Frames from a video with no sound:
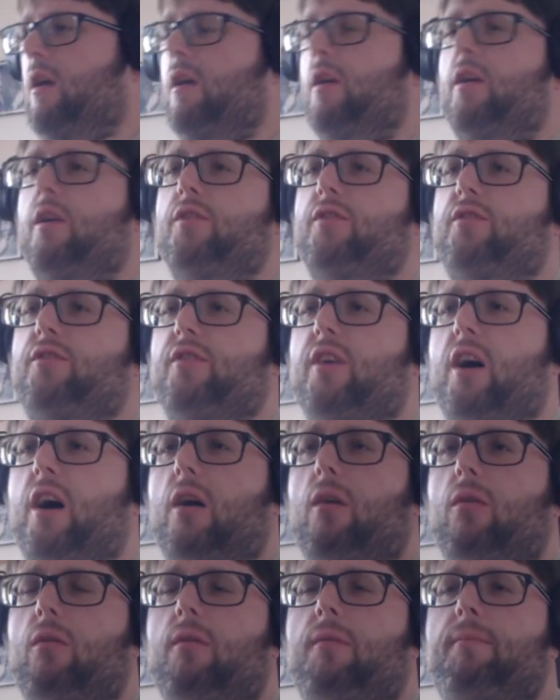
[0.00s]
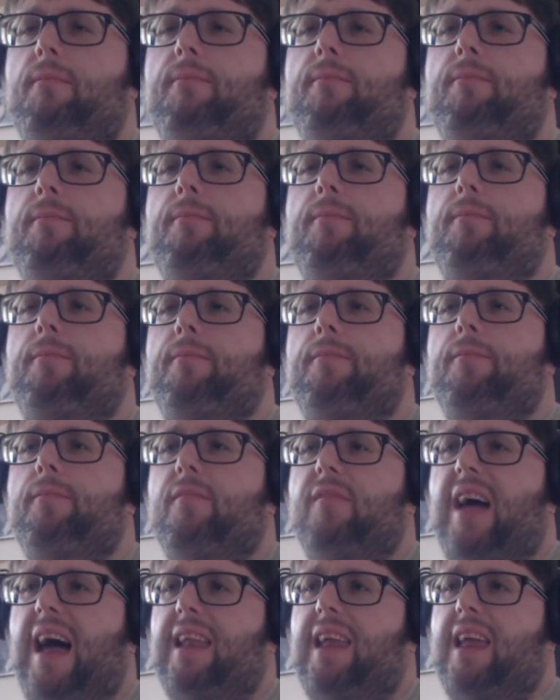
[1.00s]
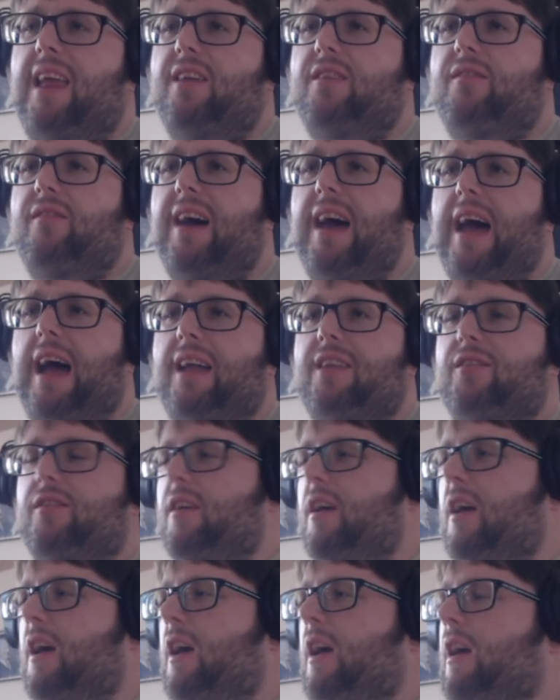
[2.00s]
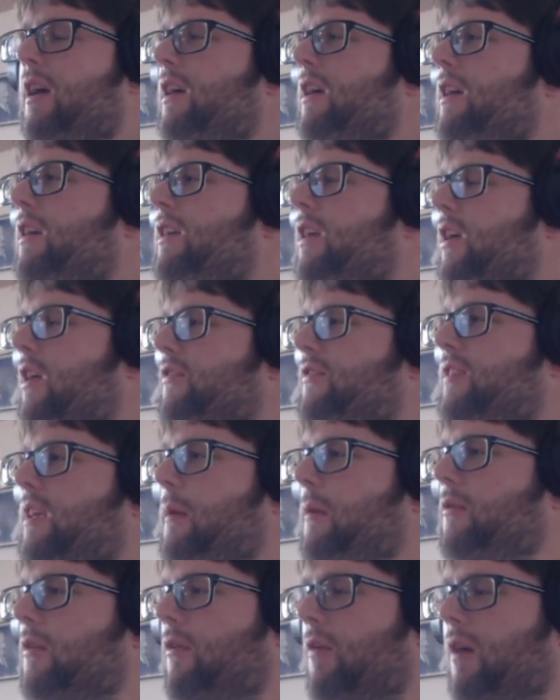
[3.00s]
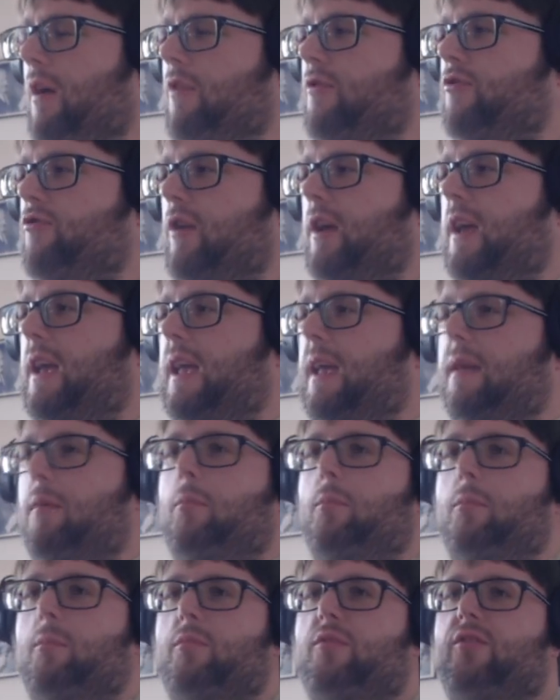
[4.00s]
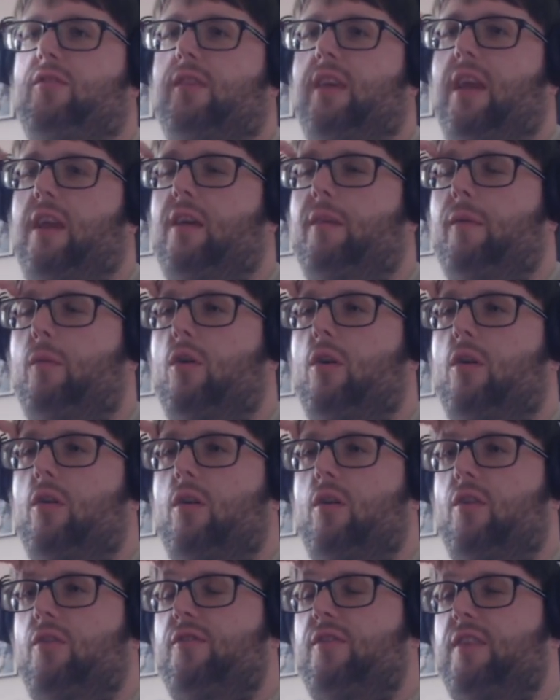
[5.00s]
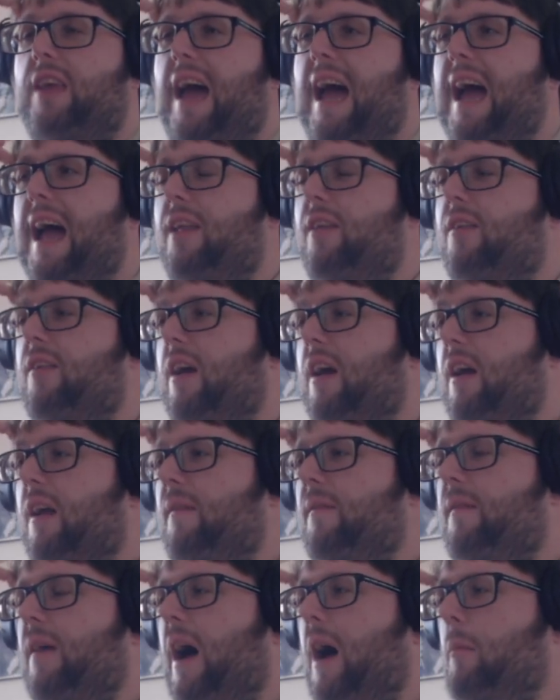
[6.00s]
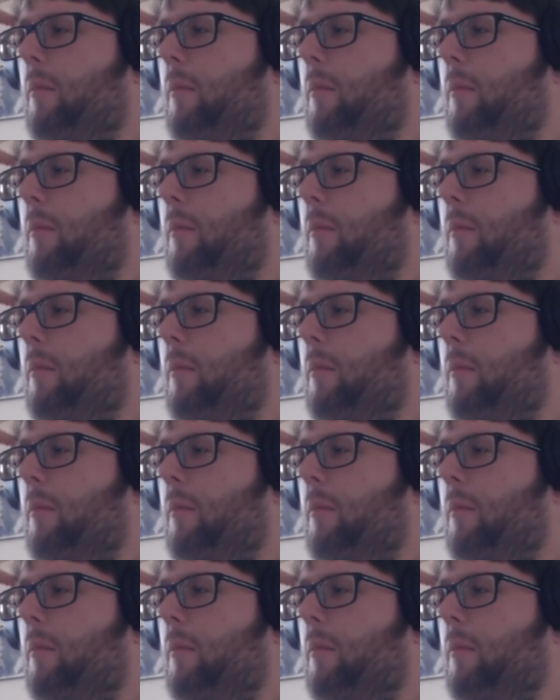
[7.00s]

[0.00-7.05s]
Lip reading: So, that is that. You're going to see you do a lot of streams, in other words. And I'm